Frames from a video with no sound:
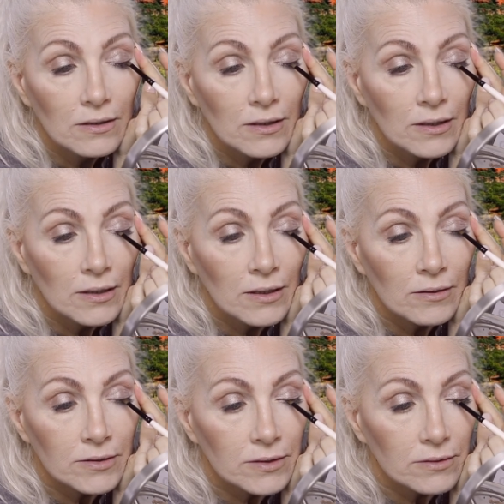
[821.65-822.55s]
and I'm
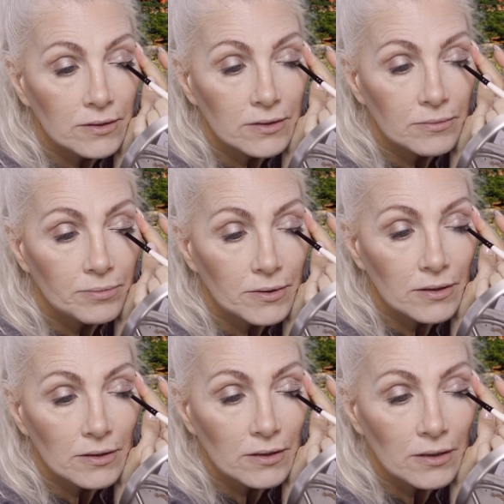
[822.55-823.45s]
just going to put
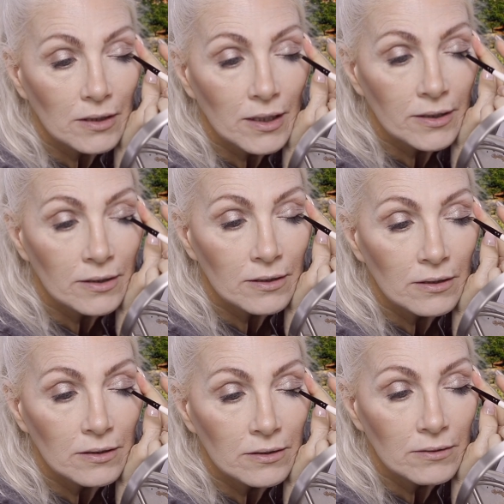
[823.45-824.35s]
liner
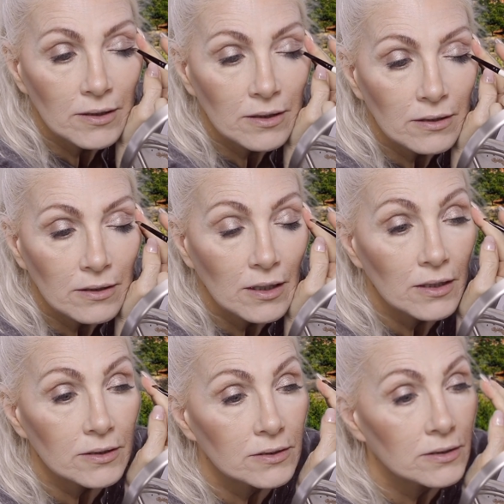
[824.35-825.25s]
all the way
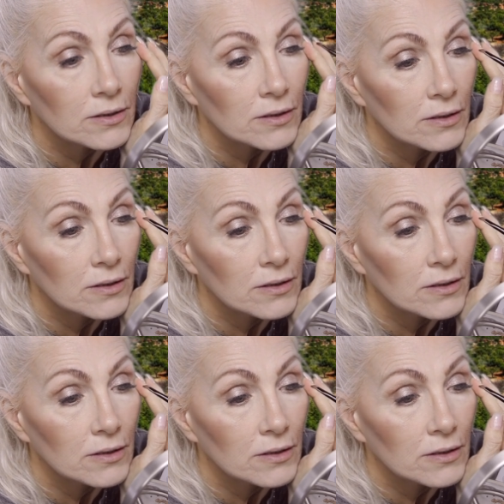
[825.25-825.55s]
across